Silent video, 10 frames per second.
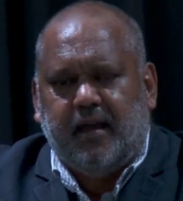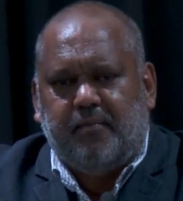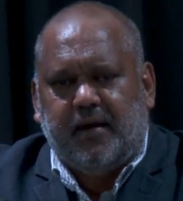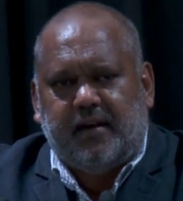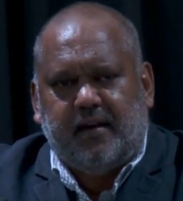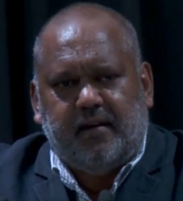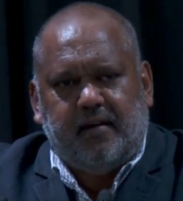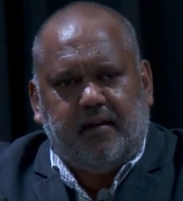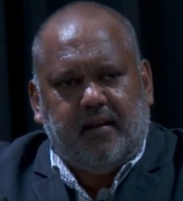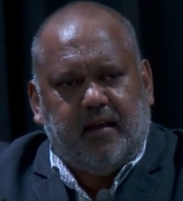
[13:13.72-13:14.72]
But
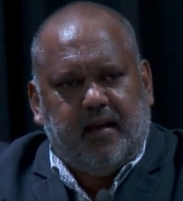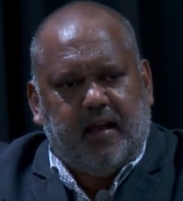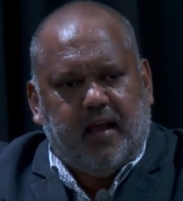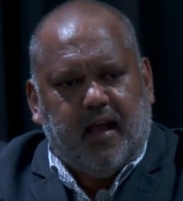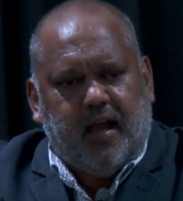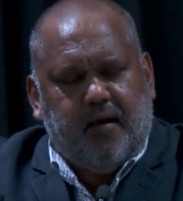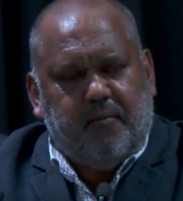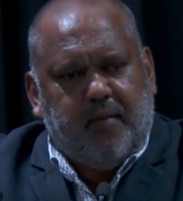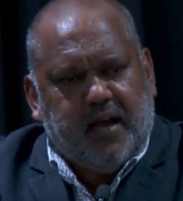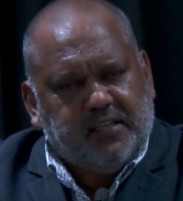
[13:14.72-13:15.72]

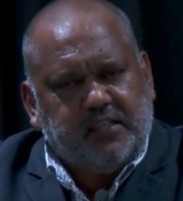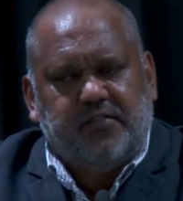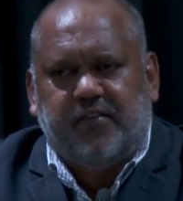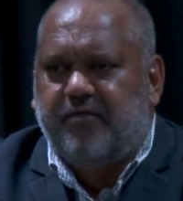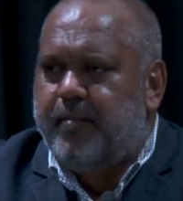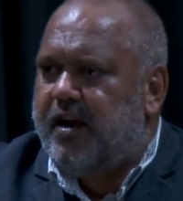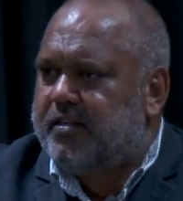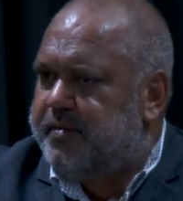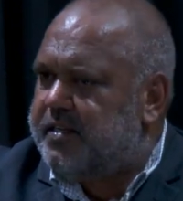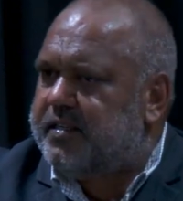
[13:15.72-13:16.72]
my sense of
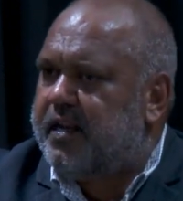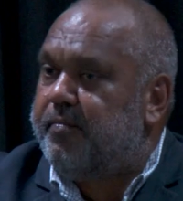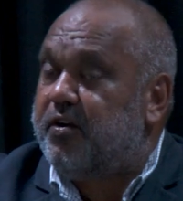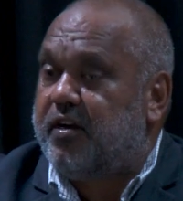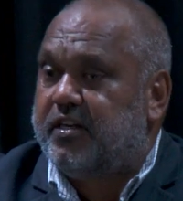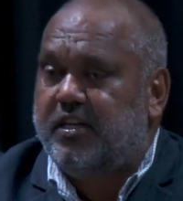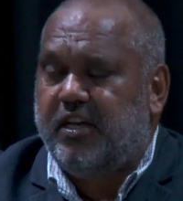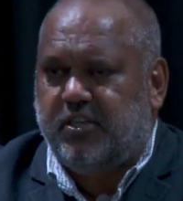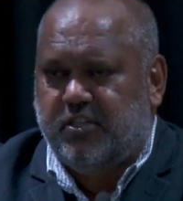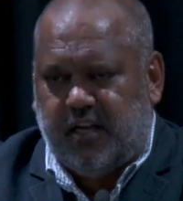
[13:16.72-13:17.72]
embarrassment is that I'm not a
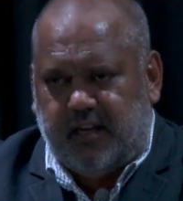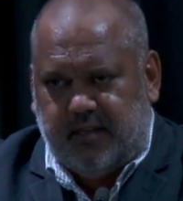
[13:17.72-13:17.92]
teacher.